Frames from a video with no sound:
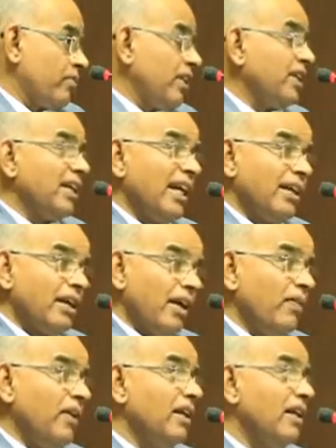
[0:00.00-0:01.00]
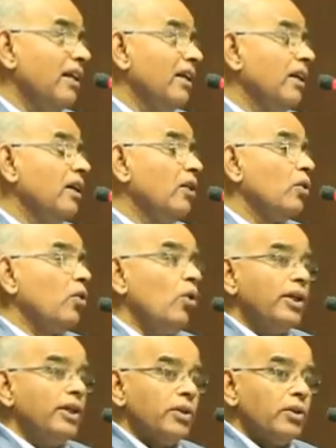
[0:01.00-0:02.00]
It can definitely go
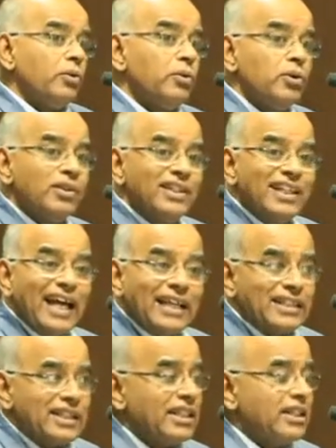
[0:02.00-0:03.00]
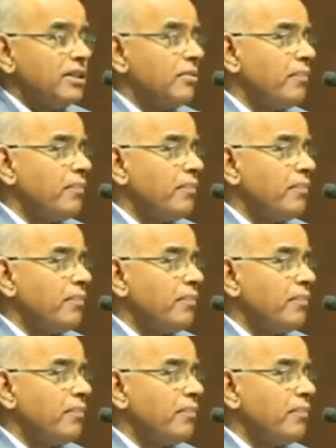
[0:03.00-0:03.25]
into the niceties.